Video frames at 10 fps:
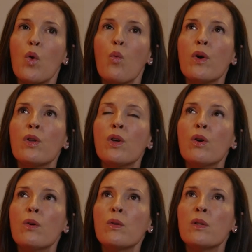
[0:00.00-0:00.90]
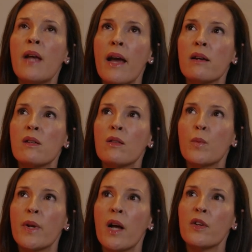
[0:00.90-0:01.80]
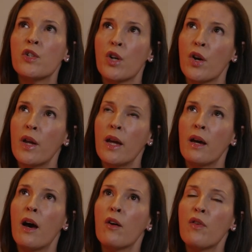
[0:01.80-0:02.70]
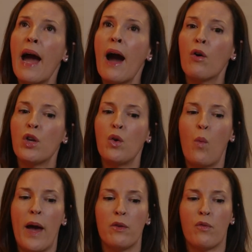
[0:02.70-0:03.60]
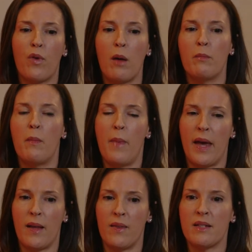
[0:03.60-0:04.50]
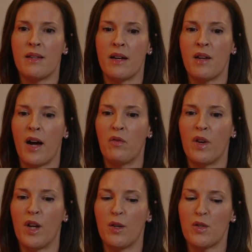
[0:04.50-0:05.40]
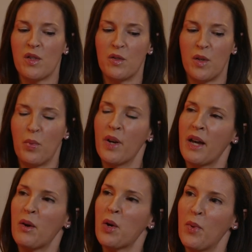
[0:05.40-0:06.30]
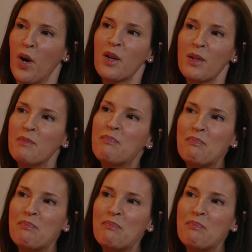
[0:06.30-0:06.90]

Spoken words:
Will you take us a little bit on the journey of how you went from making these TikTok videos to putting out your book?